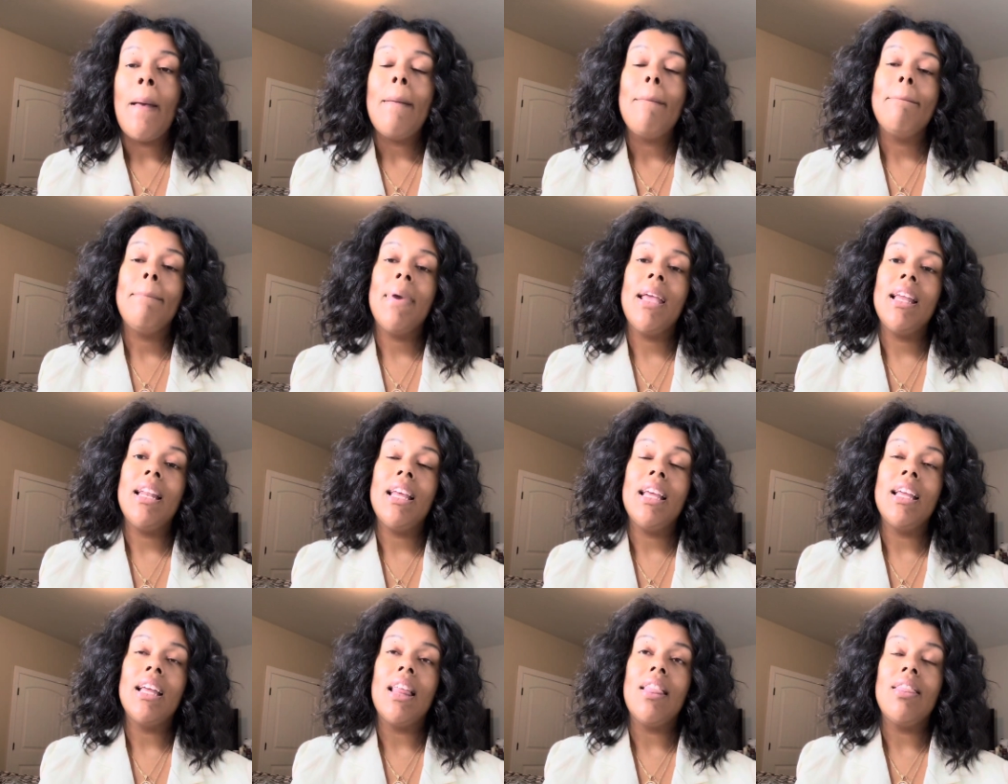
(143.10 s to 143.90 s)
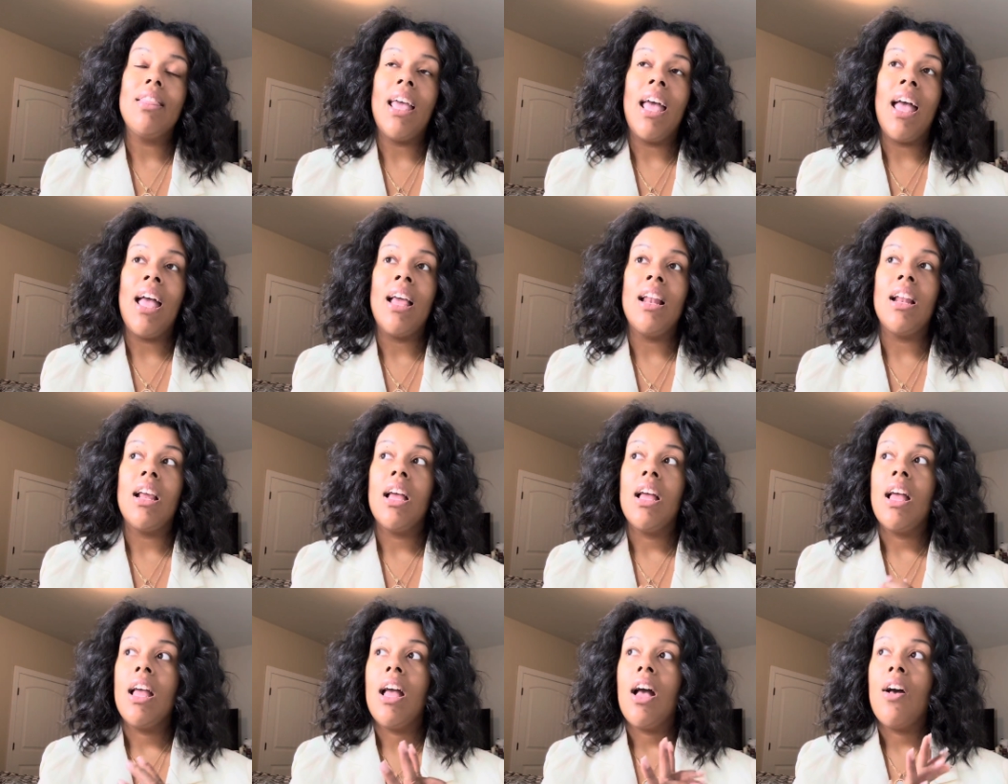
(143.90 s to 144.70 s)
meaning that
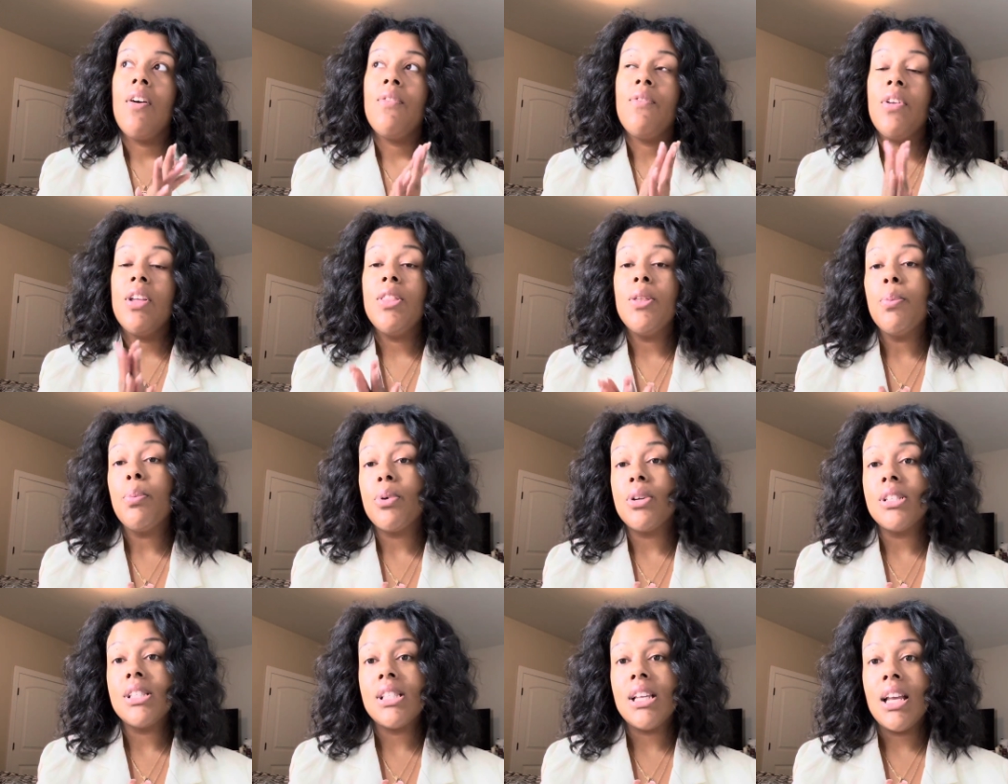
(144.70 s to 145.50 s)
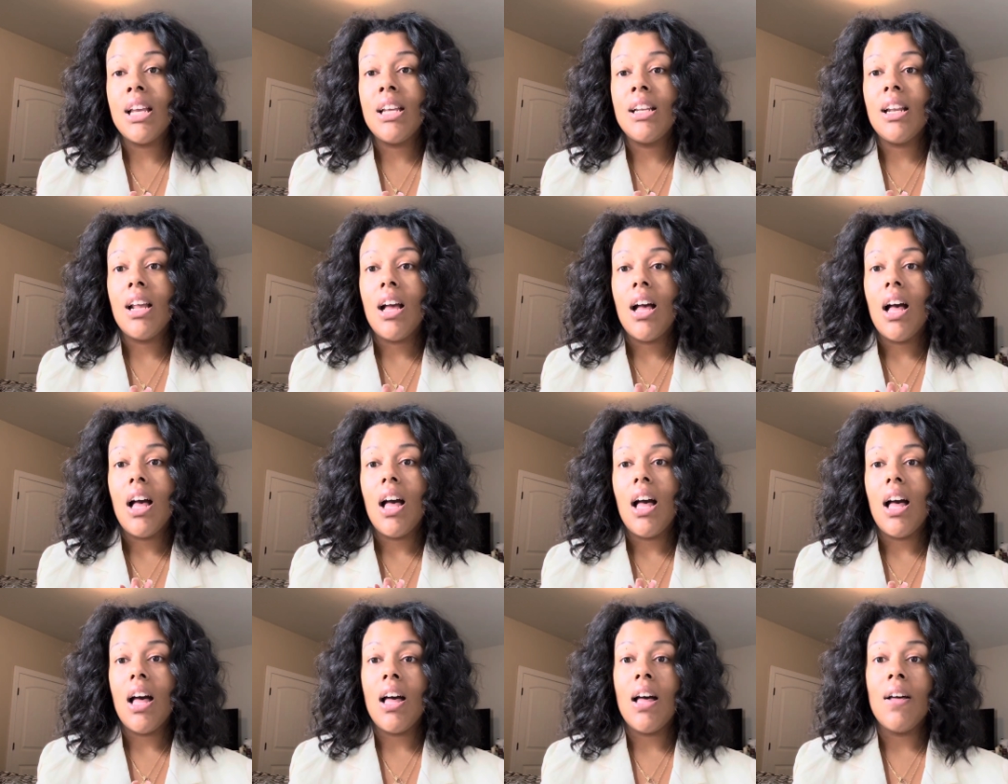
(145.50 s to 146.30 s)
50%
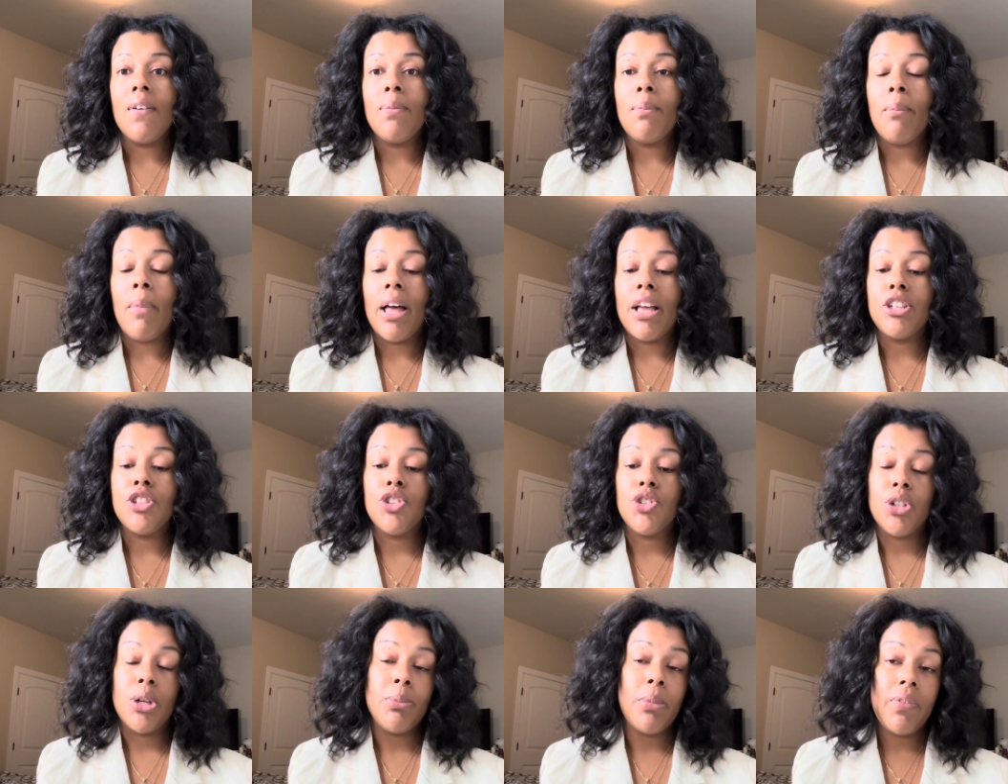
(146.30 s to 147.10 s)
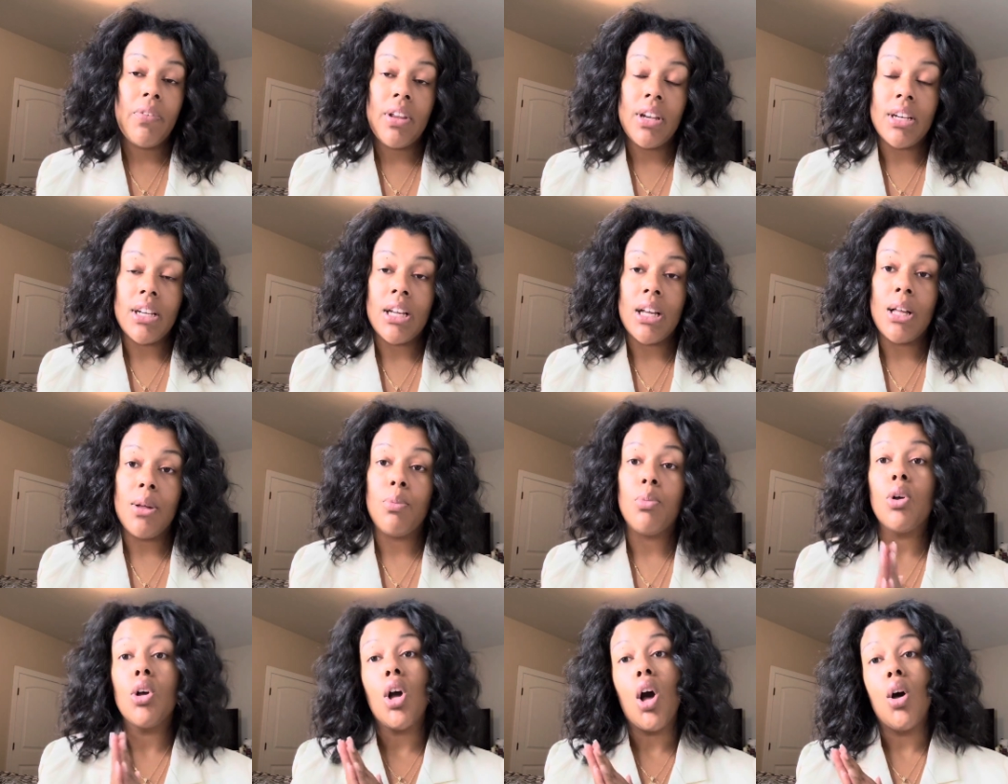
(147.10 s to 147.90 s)
of my stream of
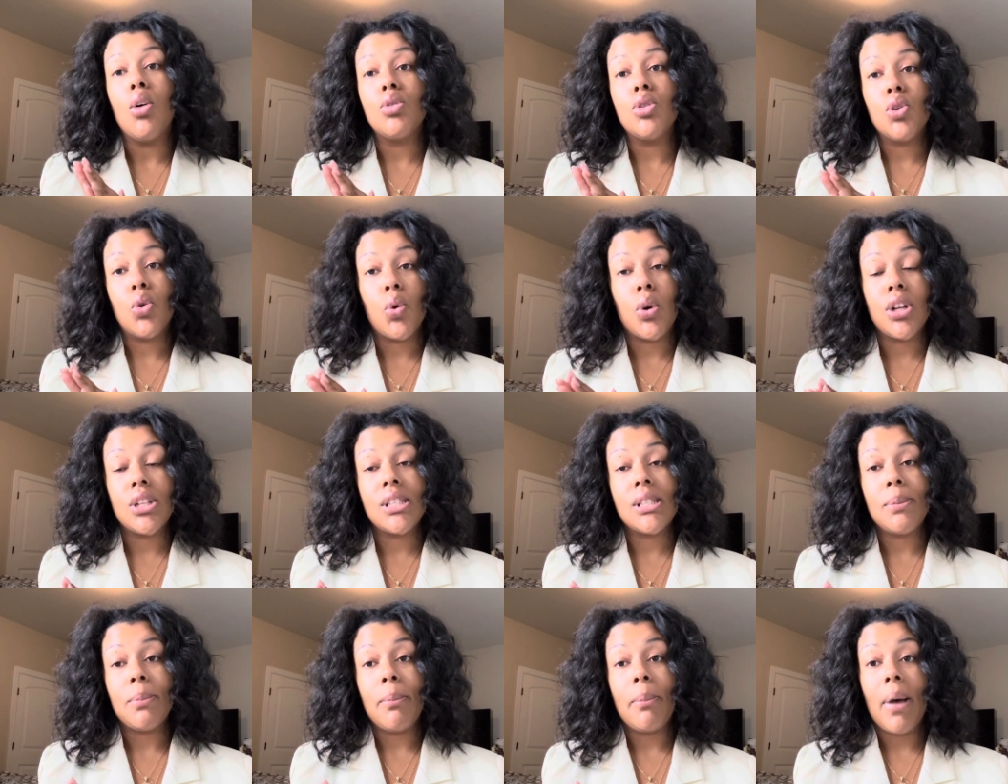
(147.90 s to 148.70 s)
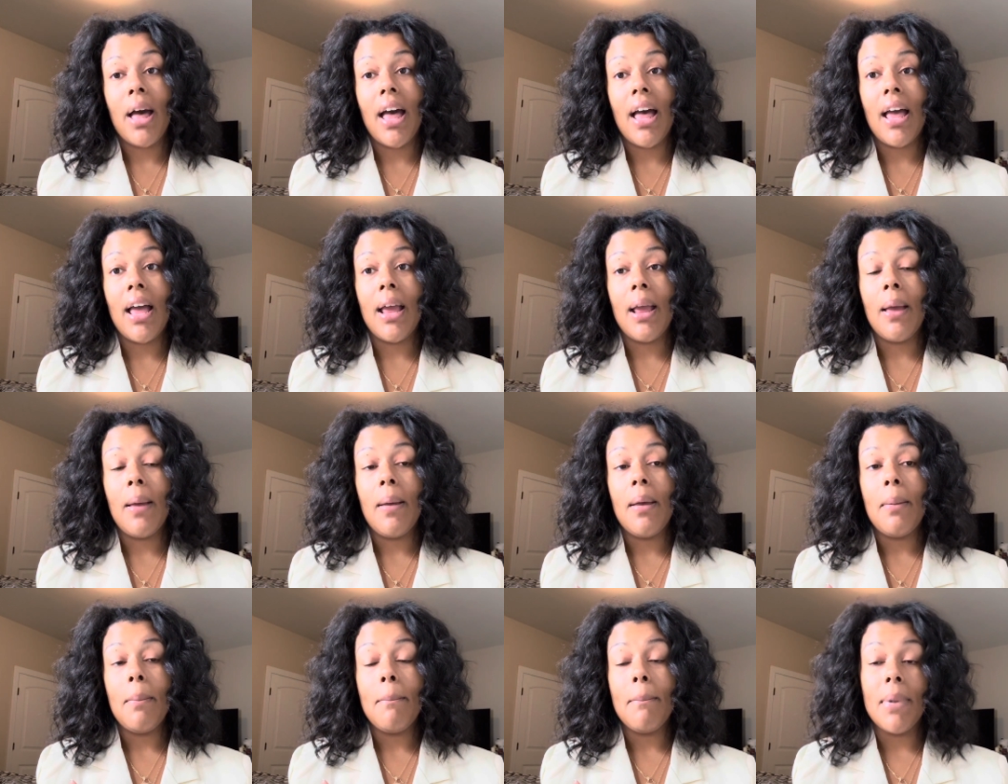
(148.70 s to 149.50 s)
income will go towards my
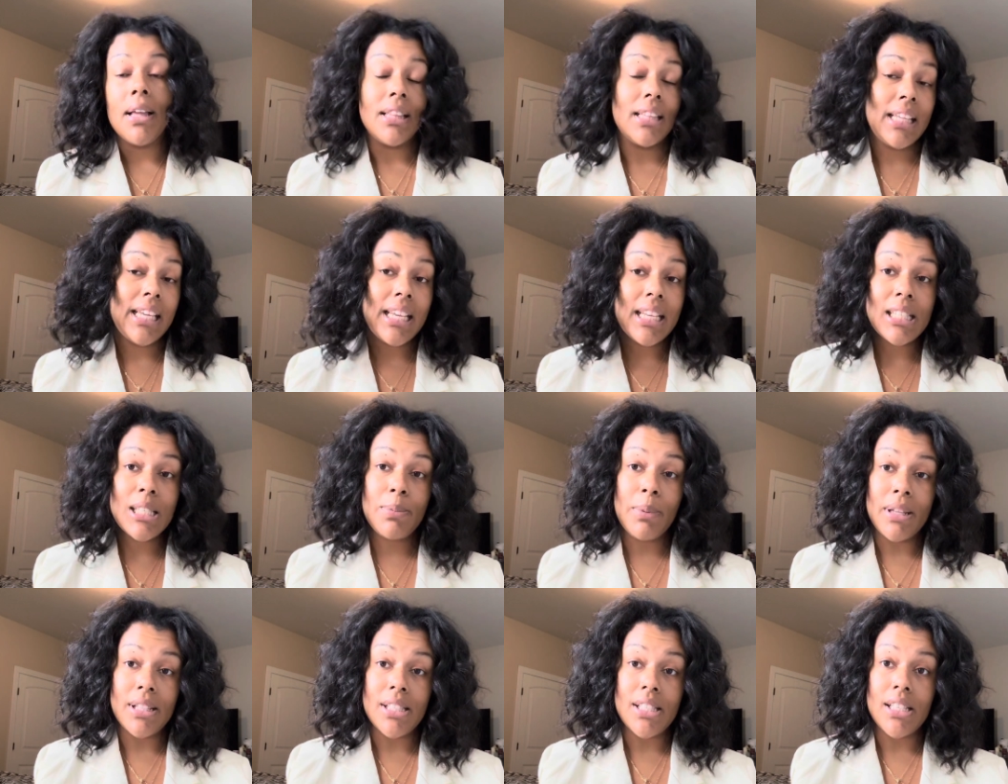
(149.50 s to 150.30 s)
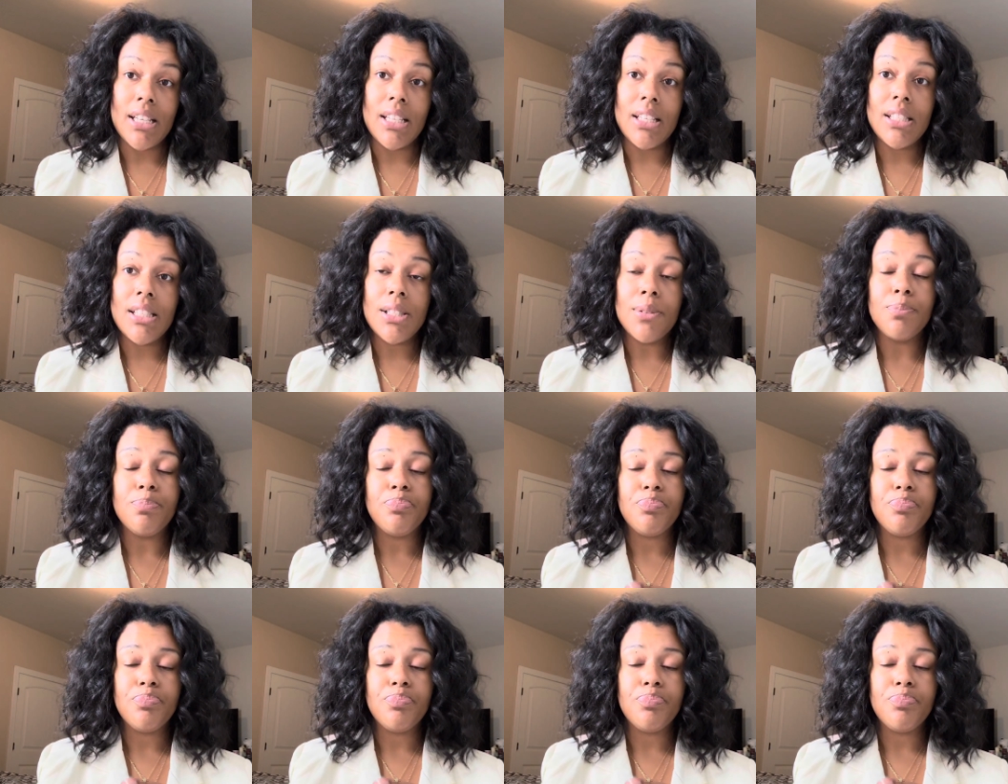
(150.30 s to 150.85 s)
monthly expenses.